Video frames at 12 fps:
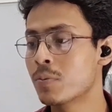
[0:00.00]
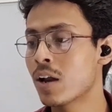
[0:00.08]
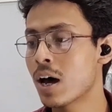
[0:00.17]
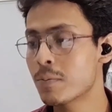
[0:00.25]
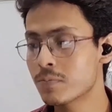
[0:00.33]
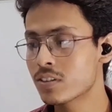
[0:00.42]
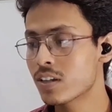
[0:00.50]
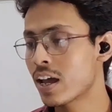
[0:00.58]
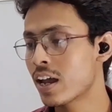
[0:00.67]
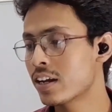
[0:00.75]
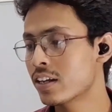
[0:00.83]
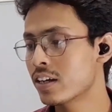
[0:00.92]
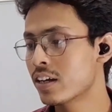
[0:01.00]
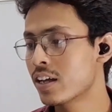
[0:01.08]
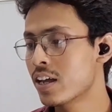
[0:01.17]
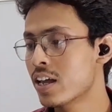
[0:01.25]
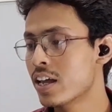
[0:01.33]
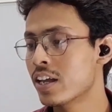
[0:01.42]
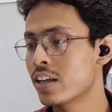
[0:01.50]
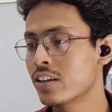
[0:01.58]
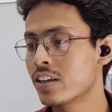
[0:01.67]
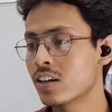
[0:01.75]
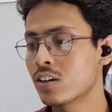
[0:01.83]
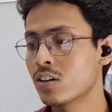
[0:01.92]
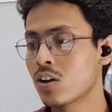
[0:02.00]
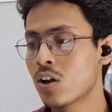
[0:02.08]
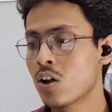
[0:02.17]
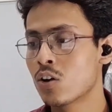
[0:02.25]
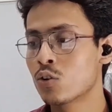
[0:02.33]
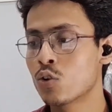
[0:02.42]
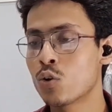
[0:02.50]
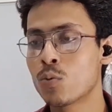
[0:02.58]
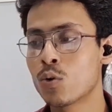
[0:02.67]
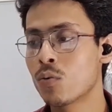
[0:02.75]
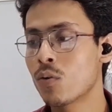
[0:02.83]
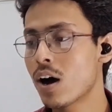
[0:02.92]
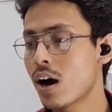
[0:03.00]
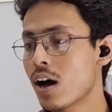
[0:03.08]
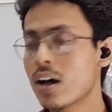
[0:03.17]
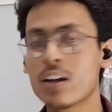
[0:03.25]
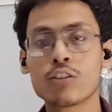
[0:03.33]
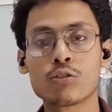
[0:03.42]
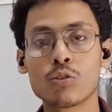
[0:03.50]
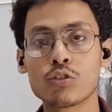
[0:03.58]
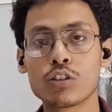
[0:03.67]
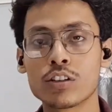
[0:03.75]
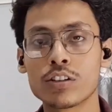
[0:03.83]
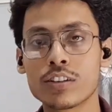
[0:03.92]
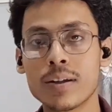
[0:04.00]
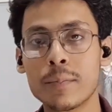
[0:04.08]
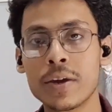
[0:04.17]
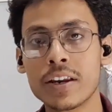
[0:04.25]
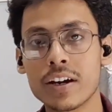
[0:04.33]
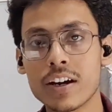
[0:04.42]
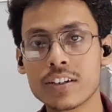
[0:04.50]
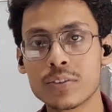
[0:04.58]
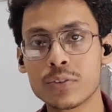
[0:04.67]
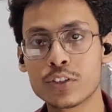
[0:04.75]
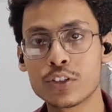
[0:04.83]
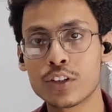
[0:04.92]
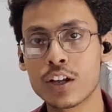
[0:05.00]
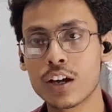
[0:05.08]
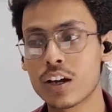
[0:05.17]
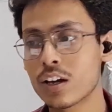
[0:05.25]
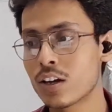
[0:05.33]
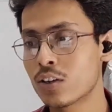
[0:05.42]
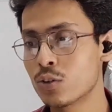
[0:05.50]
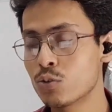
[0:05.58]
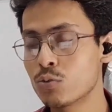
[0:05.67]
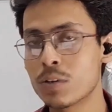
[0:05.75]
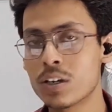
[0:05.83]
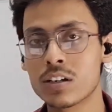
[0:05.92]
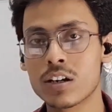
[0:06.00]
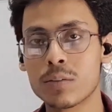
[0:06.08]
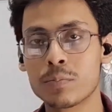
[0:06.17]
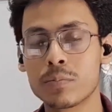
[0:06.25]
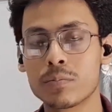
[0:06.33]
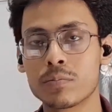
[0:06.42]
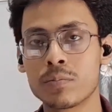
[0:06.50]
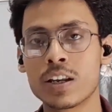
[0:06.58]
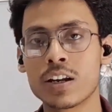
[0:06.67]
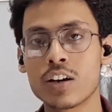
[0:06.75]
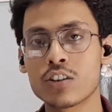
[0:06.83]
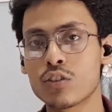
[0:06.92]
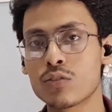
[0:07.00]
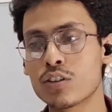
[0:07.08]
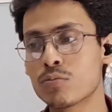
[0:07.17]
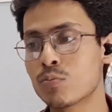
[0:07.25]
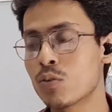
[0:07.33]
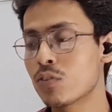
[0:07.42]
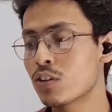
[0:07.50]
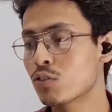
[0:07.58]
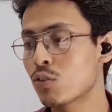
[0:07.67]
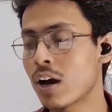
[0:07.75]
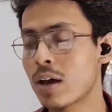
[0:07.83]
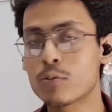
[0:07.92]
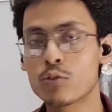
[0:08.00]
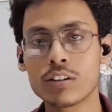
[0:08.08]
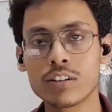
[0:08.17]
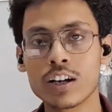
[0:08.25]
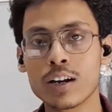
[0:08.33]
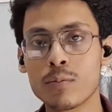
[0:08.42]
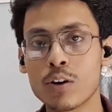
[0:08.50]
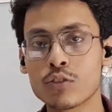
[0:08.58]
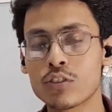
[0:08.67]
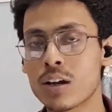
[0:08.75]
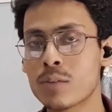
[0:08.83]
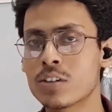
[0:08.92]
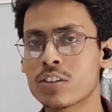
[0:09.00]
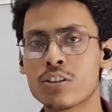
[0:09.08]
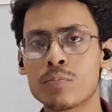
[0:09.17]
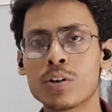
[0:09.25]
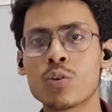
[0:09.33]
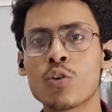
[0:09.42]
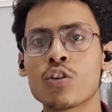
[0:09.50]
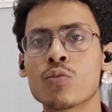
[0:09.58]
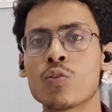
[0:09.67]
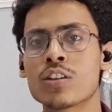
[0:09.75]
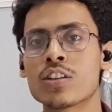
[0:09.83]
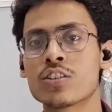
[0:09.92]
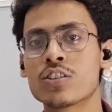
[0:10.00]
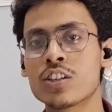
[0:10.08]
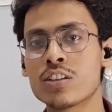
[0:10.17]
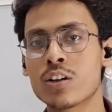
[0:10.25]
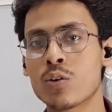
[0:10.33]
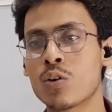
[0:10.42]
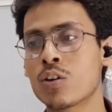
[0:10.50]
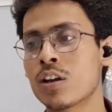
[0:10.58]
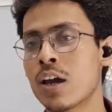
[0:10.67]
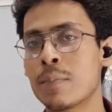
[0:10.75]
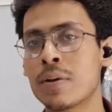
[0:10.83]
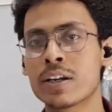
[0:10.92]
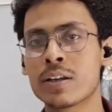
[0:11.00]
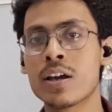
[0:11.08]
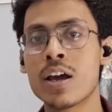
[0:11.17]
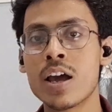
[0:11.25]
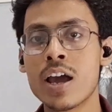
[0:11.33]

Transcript: Abrams and Arian Dobova. So this is the main cast, which is a huge main main cast of this movie. So I'm so excited about this. I'm just simply going to watch this teaser on Apple